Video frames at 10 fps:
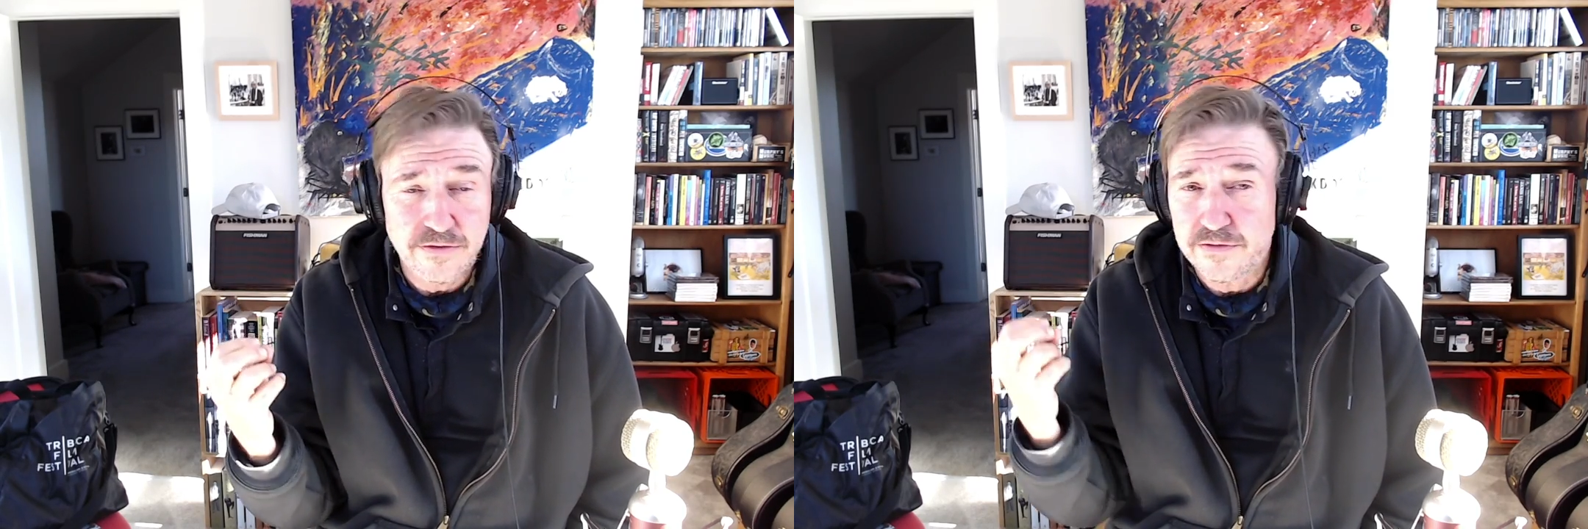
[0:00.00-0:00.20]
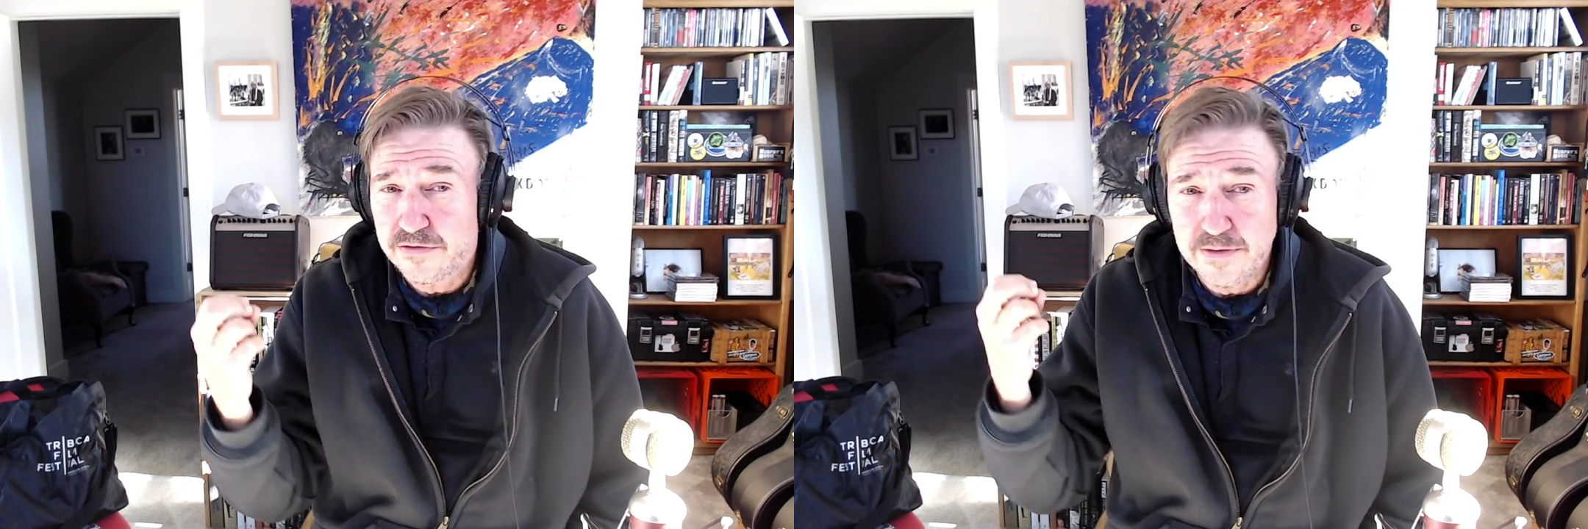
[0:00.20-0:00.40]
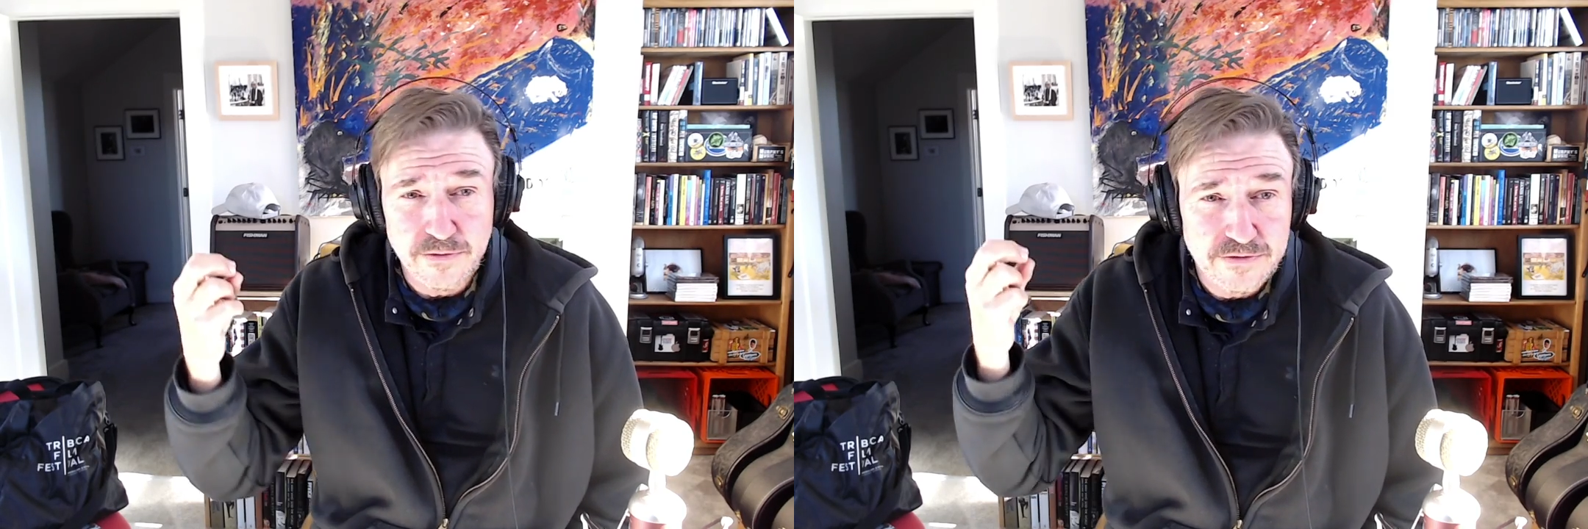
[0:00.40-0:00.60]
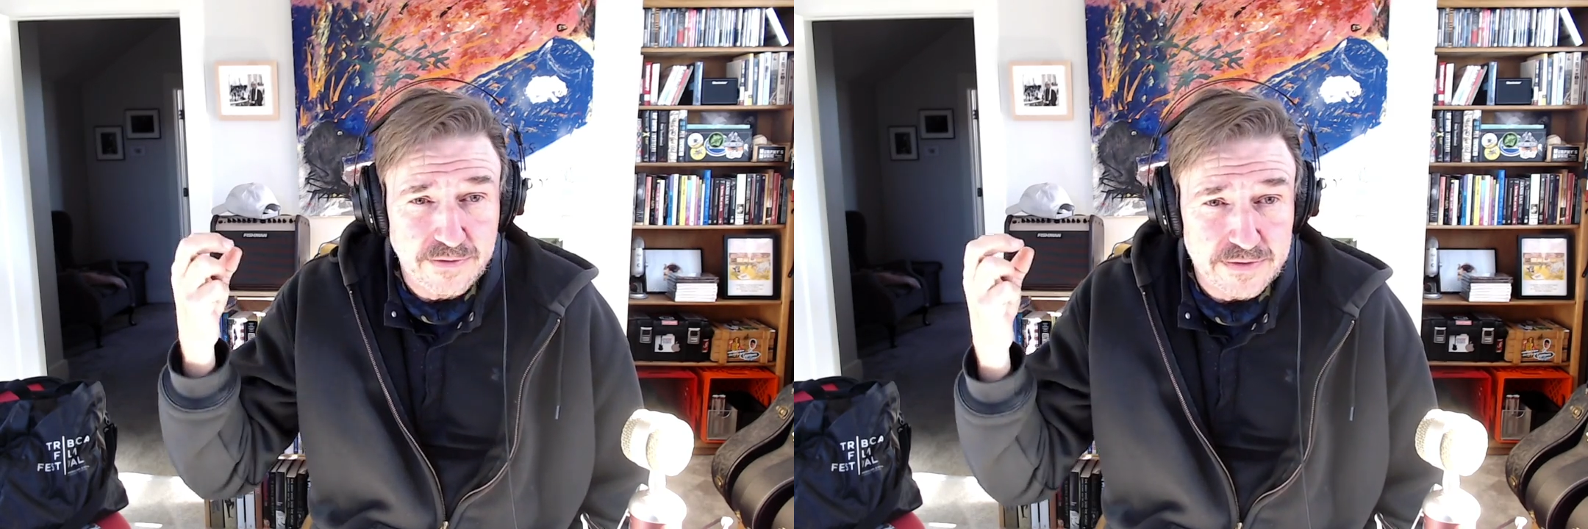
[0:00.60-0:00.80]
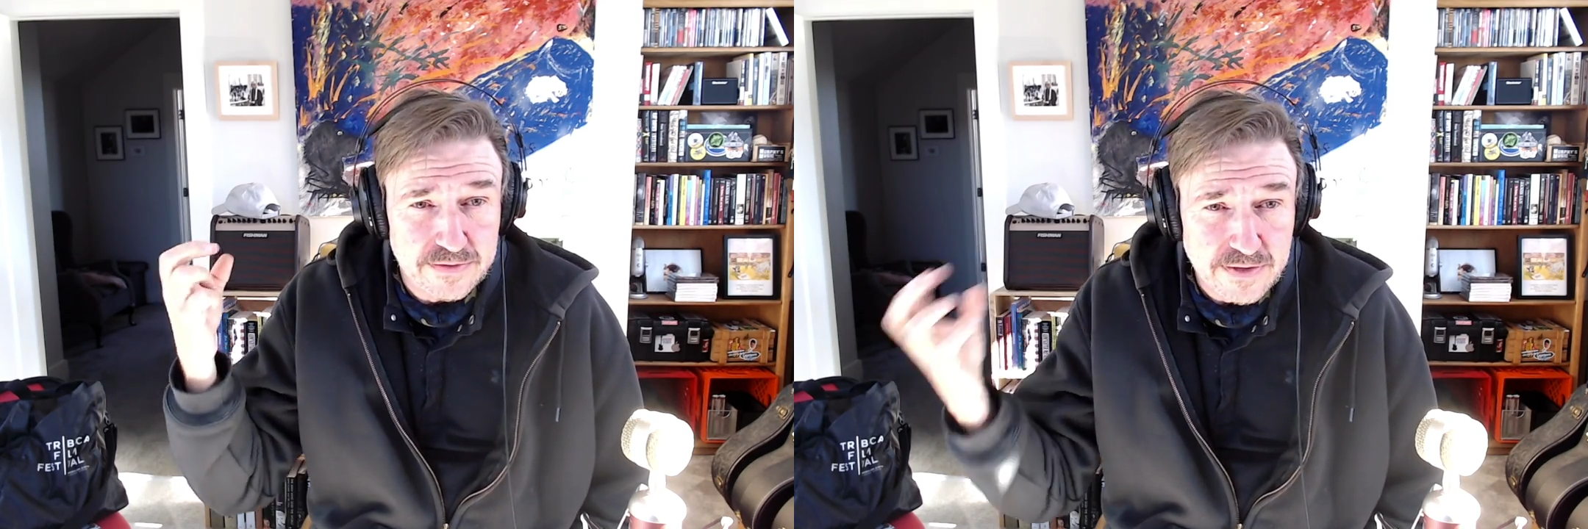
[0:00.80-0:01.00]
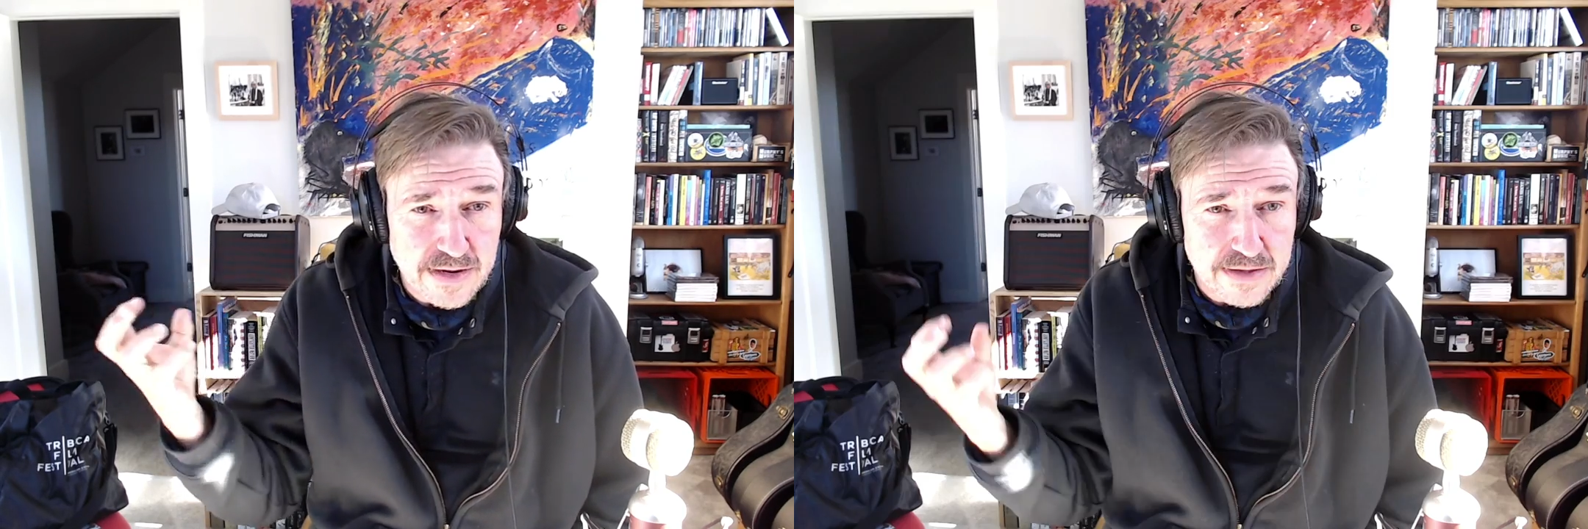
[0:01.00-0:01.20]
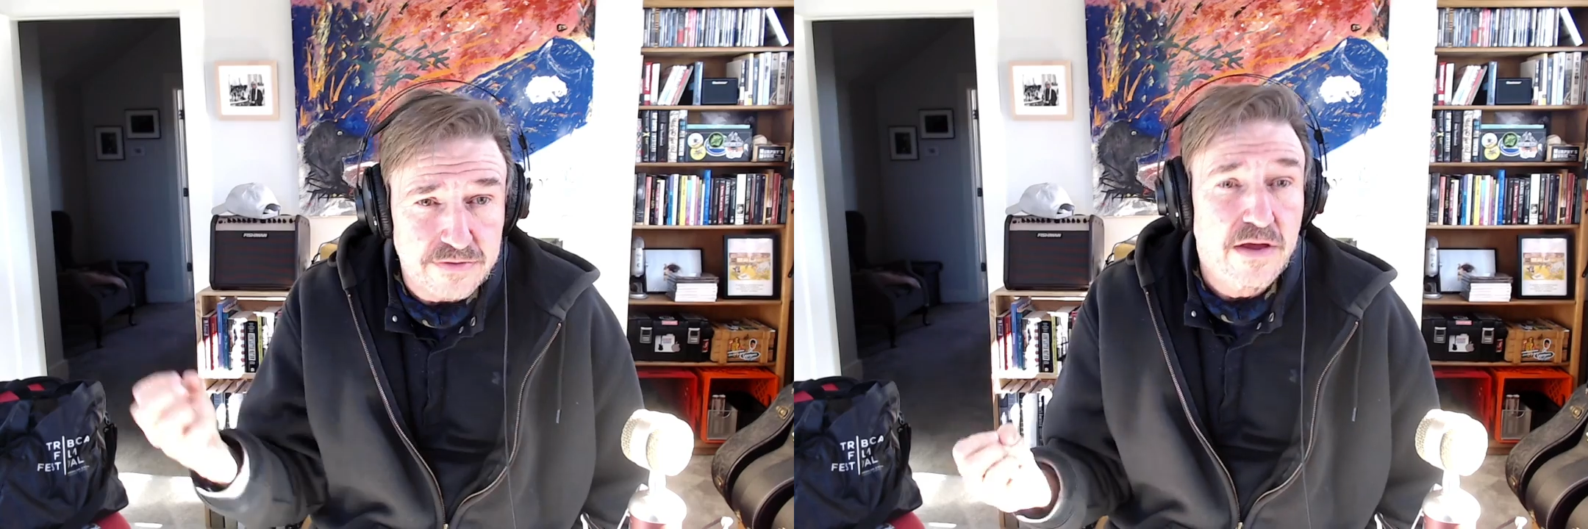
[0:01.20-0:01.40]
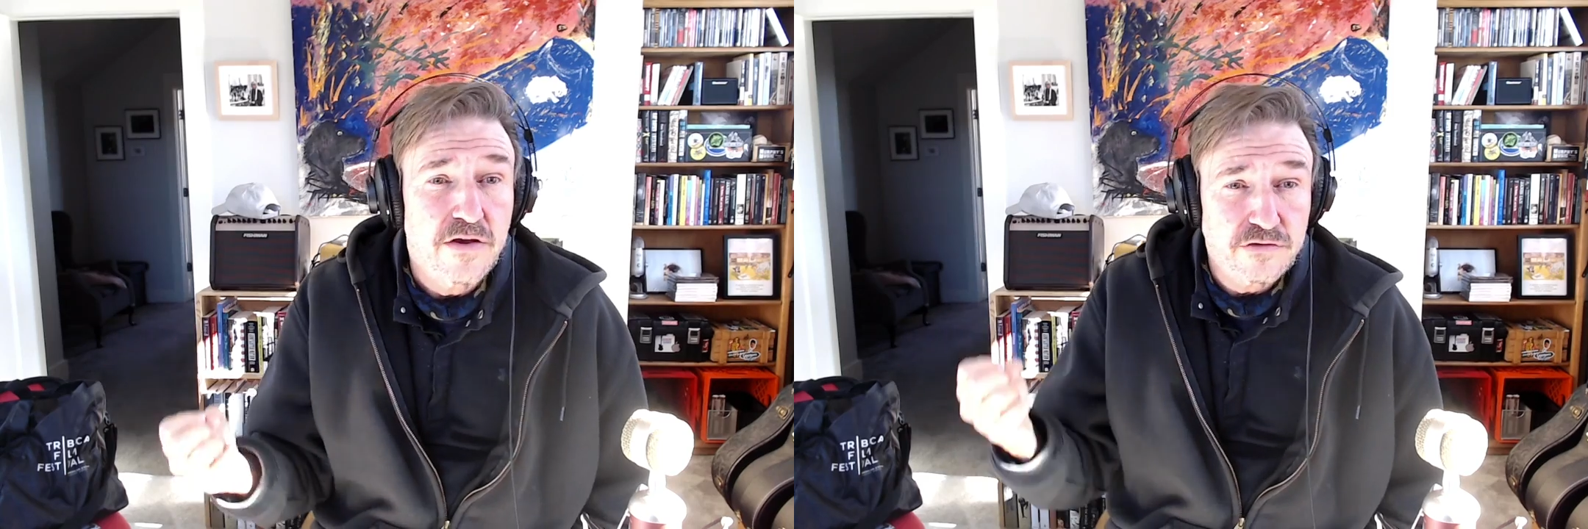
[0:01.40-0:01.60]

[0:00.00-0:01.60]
to December 17th.